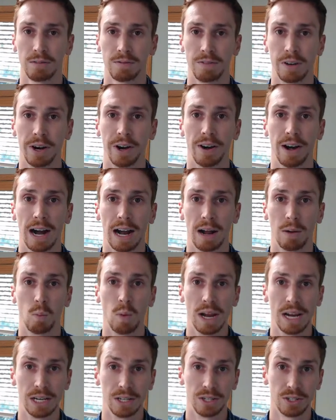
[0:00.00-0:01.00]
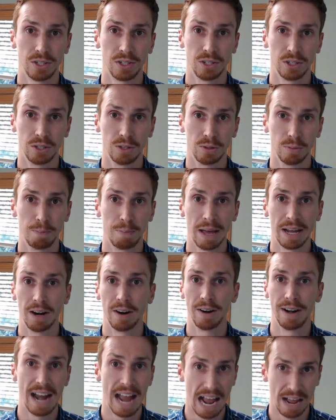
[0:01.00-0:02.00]
figure out ways to
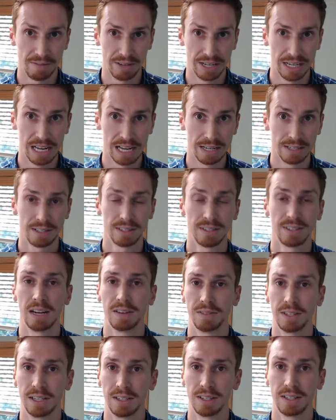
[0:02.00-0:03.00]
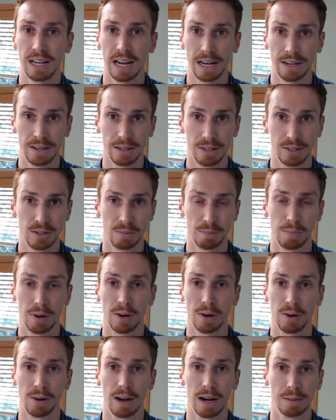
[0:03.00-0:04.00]
better navigate safety standards and
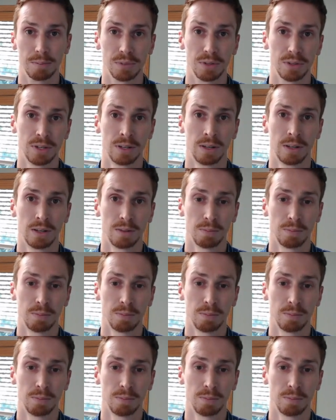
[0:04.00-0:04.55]
programs